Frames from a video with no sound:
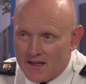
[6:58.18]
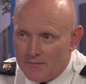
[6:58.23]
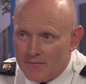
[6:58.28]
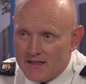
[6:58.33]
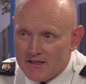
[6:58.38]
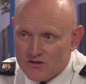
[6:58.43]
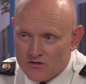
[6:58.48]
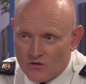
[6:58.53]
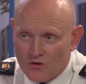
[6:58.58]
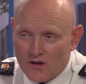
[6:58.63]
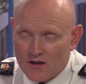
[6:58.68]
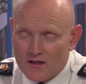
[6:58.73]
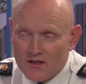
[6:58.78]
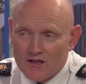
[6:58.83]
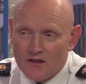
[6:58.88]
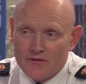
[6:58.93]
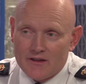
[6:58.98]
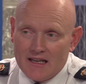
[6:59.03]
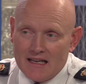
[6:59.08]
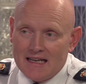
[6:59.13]
Historically,
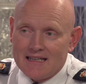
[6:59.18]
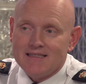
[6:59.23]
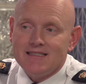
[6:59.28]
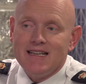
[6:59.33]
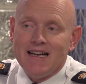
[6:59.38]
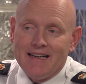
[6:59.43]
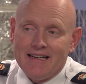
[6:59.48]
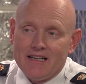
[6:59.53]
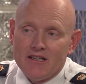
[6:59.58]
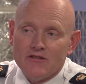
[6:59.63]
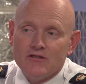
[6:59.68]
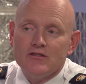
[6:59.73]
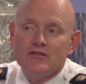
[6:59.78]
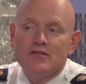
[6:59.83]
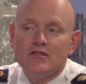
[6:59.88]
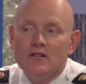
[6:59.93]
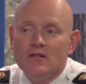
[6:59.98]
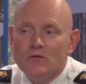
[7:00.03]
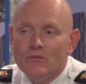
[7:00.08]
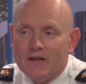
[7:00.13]
over the last 10 years or
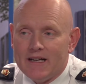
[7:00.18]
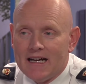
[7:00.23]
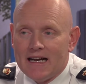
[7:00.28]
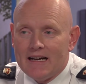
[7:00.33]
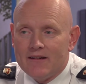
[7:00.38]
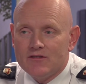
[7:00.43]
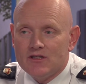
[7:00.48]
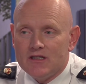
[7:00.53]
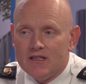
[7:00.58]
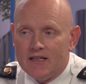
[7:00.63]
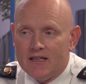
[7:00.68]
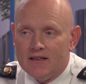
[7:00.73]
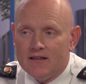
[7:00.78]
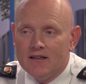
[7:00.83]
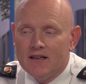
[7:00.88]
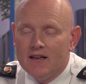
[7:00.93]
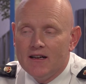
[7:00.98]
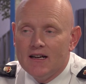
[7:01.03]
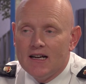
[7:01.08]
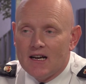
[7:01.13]
so, we have seen
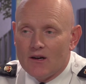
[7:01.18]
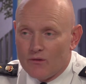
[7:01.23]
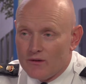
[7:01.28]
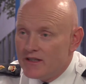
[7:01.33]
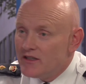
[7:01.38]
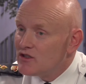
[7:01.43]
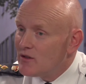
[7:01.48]
a really